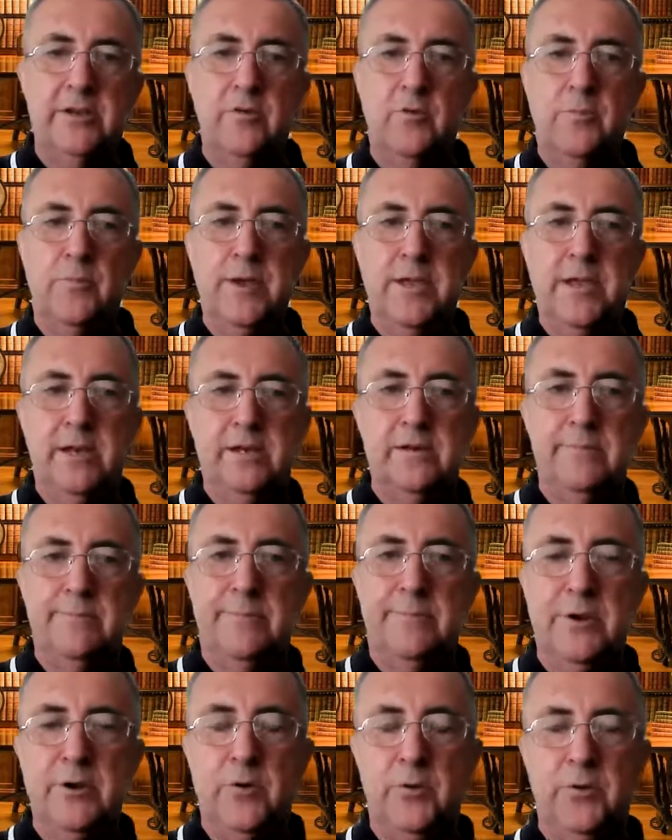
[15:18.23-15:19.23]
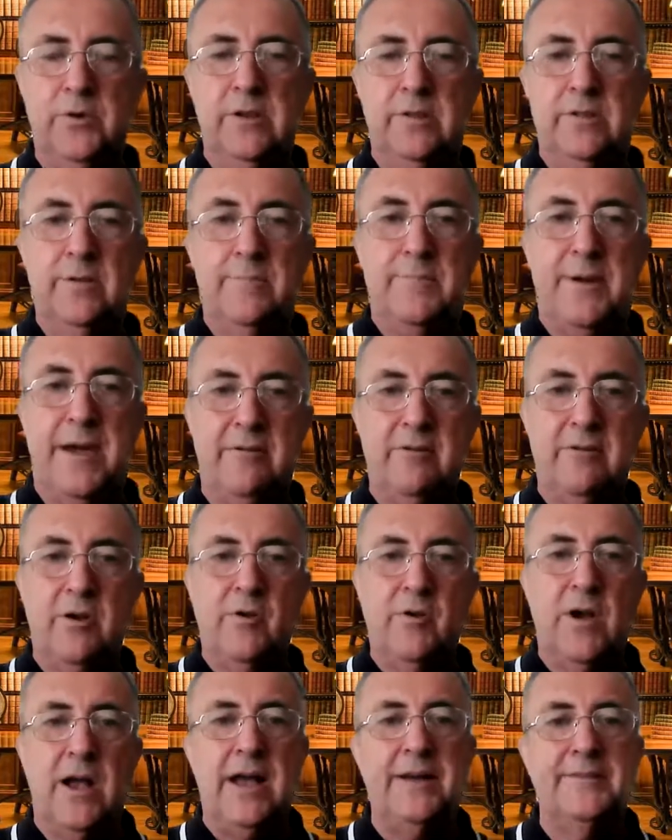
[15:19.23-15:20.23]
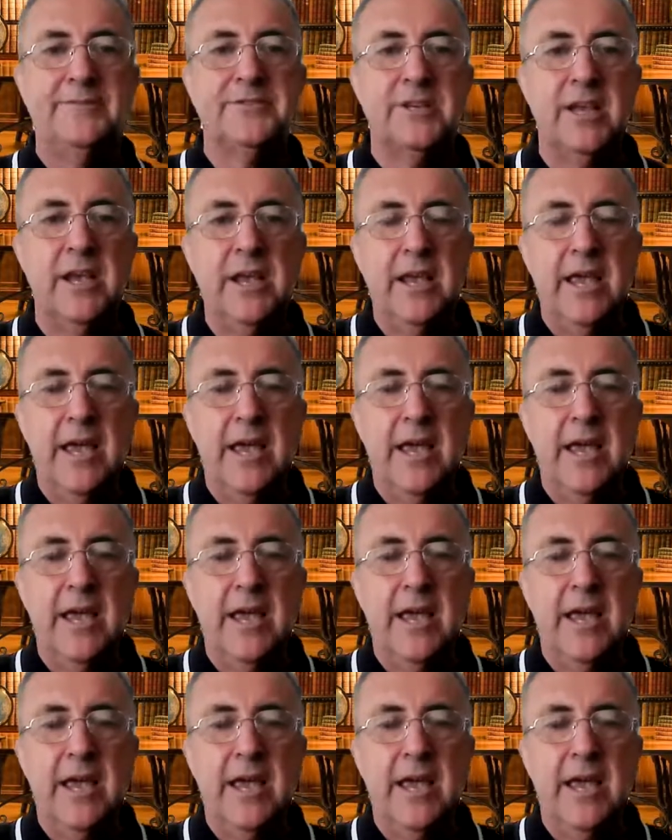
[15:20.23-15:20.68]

you'll begin to build the paragraphs